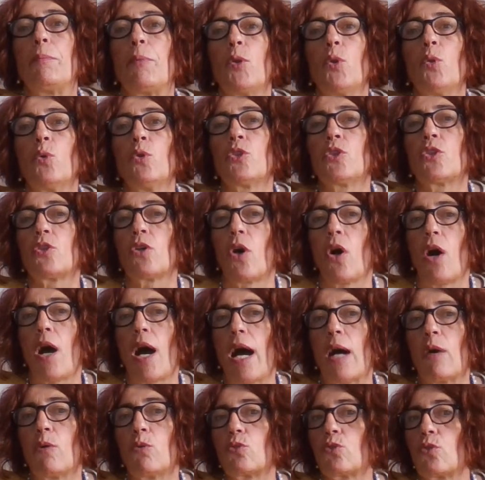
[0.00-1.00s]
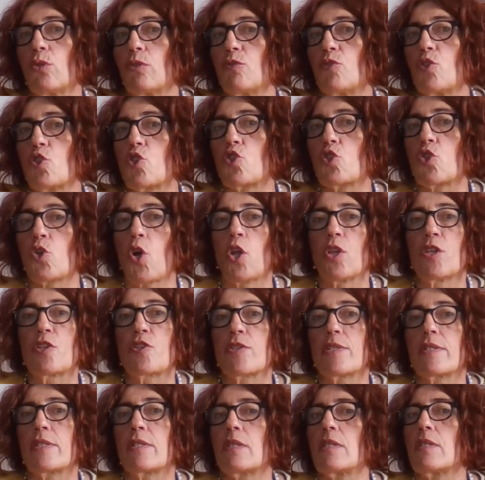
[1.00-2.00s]
Pluto out of the solar
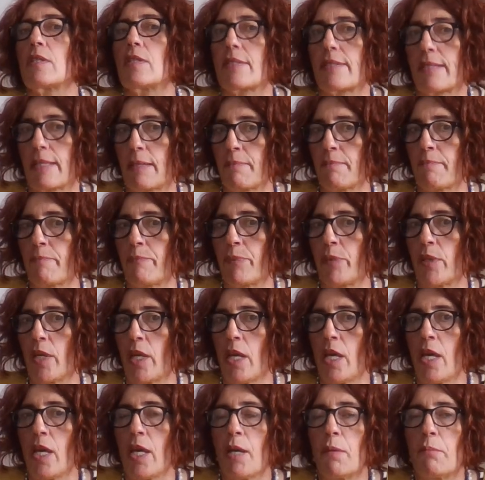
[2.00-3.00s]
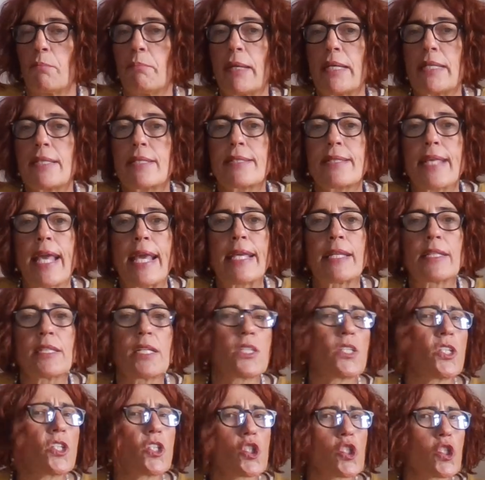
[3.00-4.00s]
system by saying
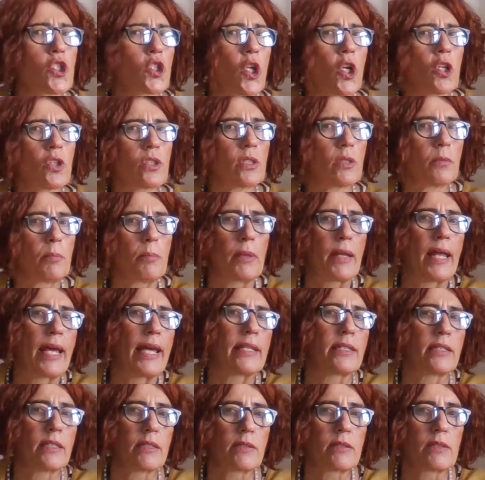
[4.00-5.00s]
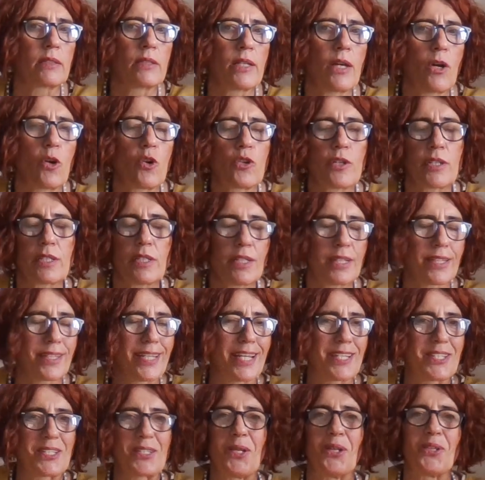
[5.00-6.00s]
that it's not a planet or it
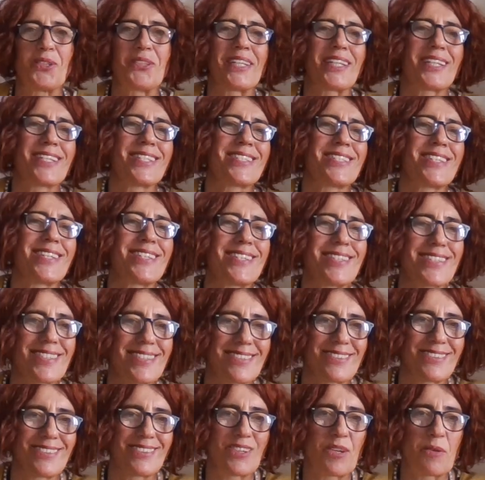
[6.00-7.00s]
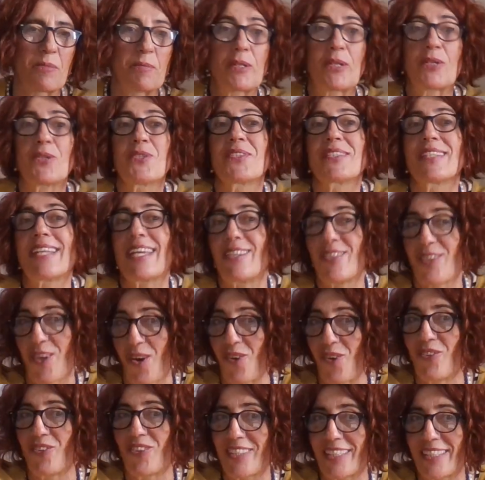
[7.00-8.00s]
does not exist, because they
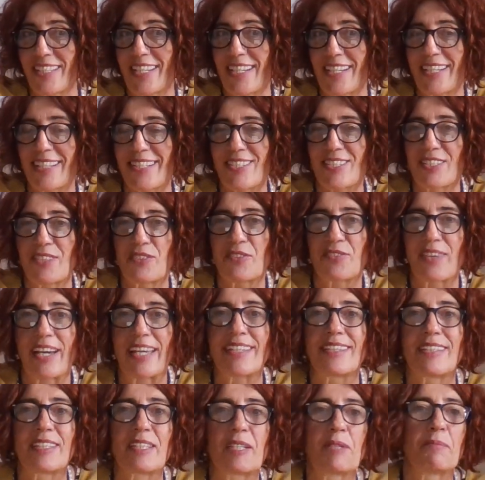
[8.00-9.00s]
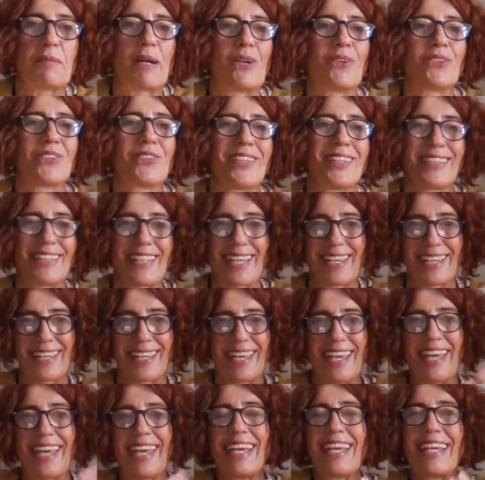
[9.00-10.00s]
know what they are actually fighting about. They
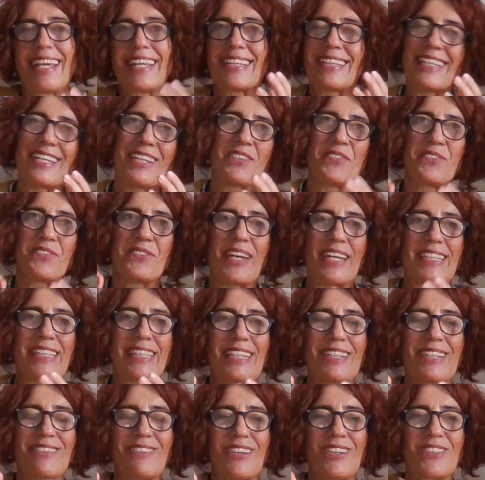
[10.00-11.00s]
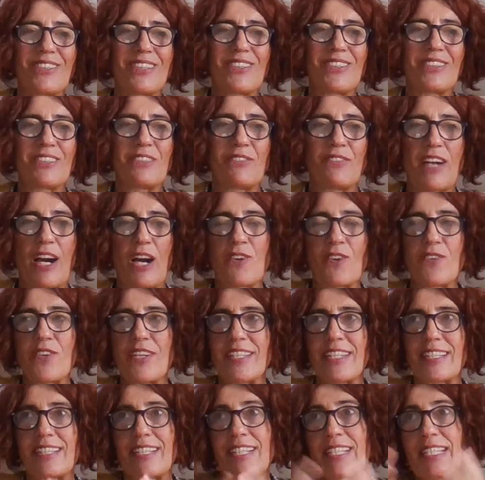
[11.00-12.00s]
are fighting about the power
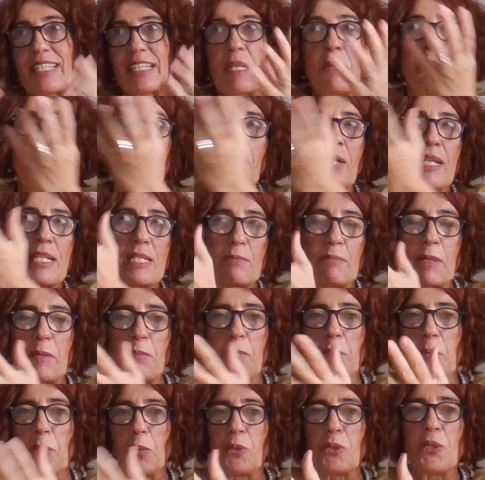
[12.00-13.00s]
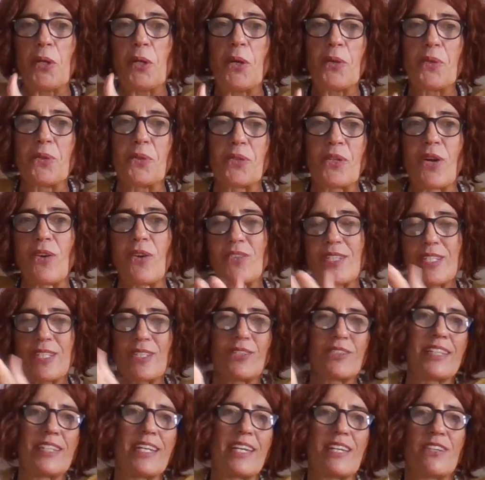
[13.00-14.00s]
that is symbolized by Pluto,
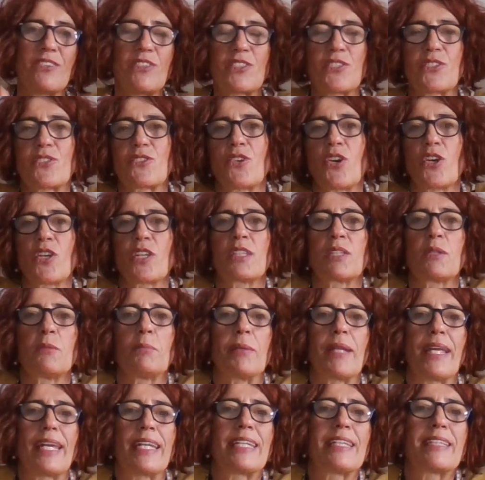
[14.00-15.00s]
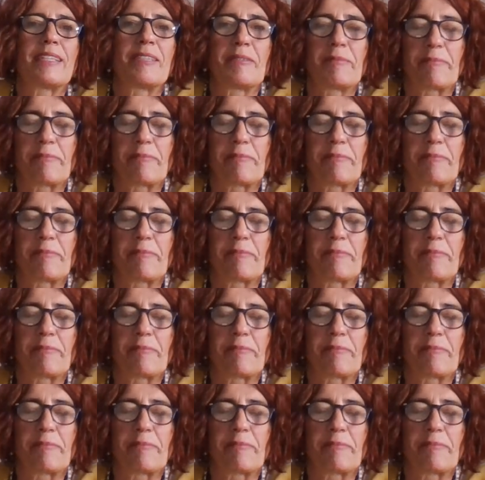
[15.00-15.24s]
so they are destroying the planet,